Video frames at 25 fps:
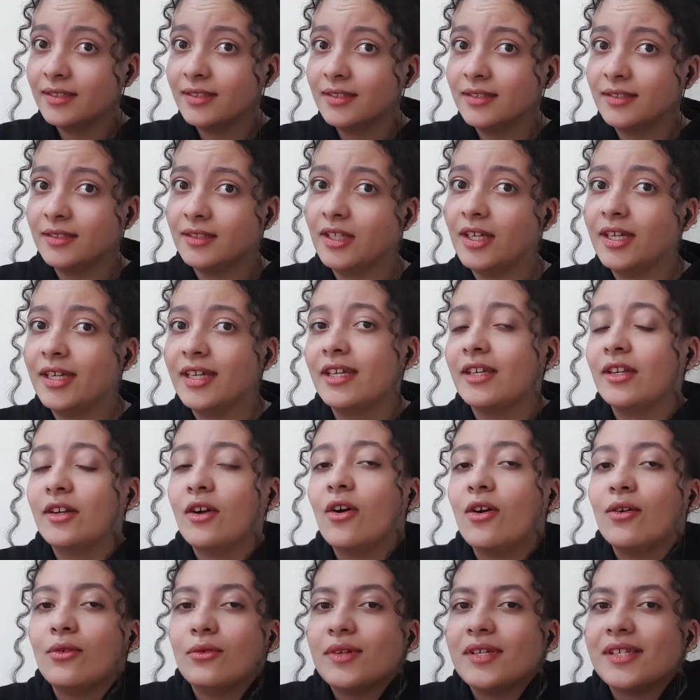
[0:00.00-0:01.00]
Like, it
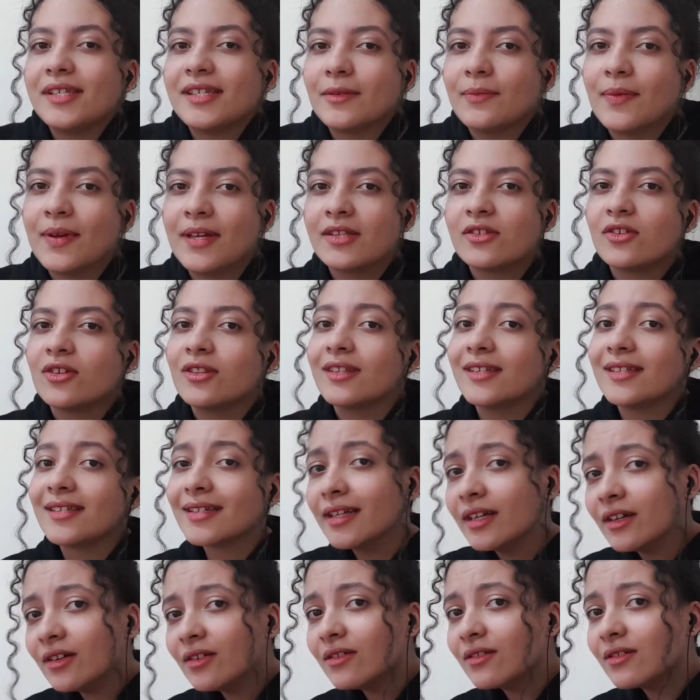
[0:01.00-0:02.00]
always depends on the
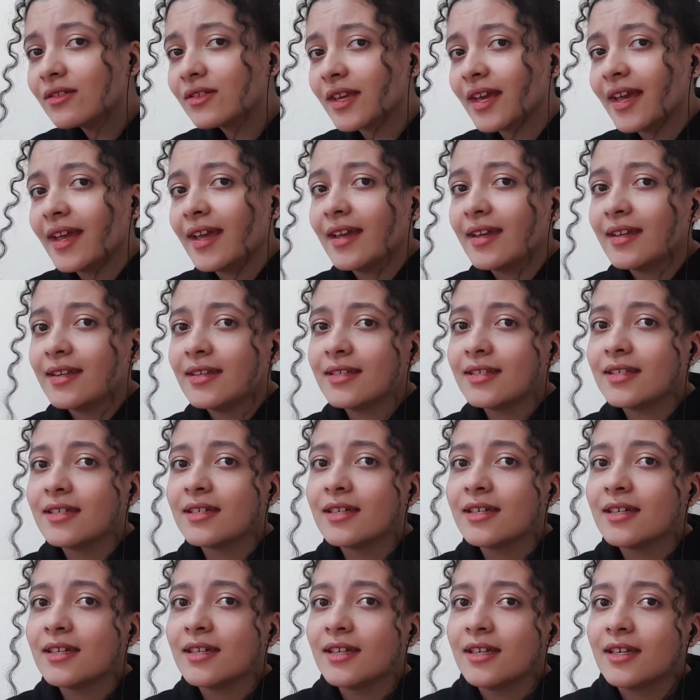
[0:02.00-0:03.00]
skills and,
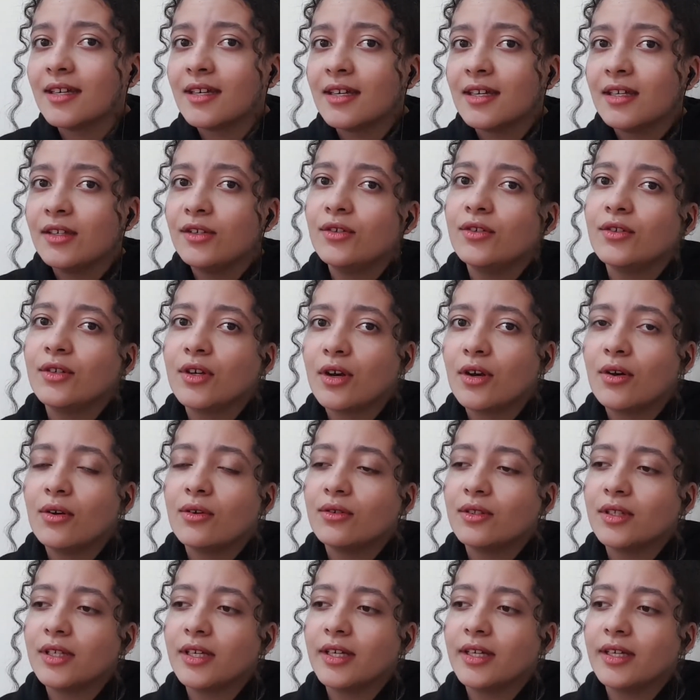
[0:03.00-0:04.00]
you know,
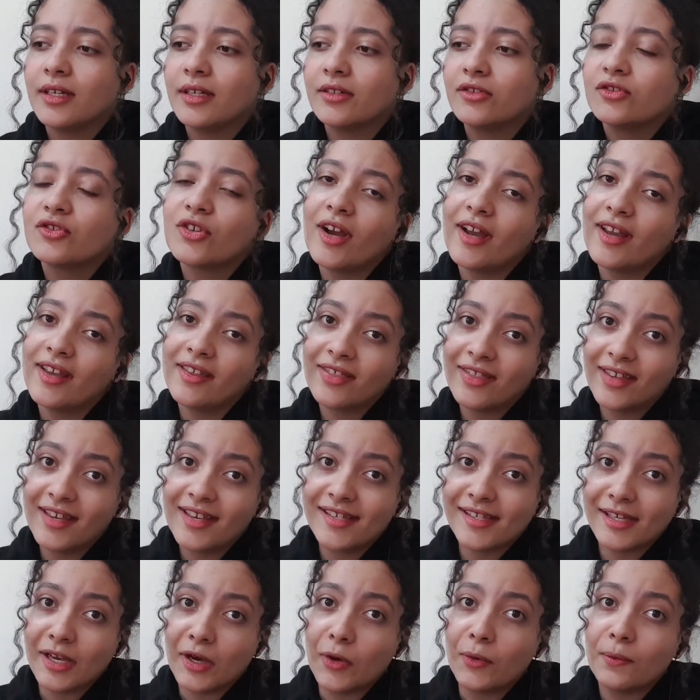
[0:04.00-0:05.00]
like trying things
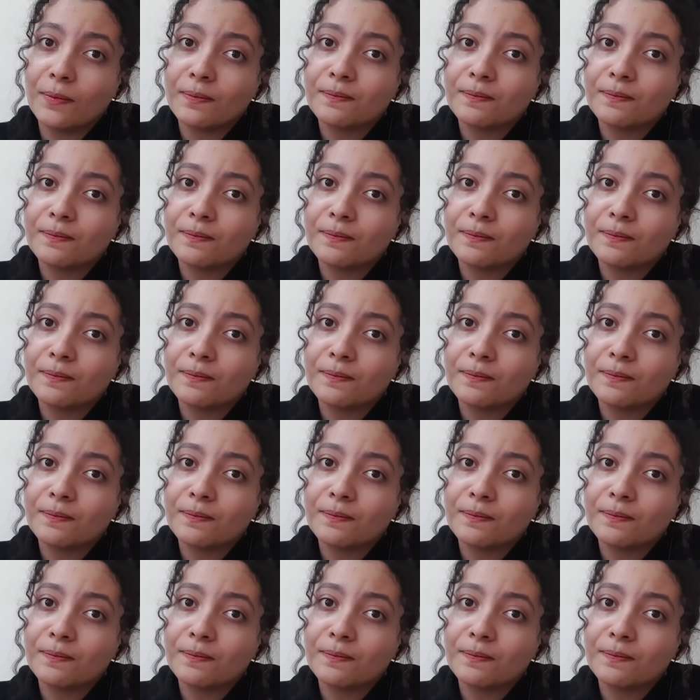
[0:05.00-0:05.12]
out.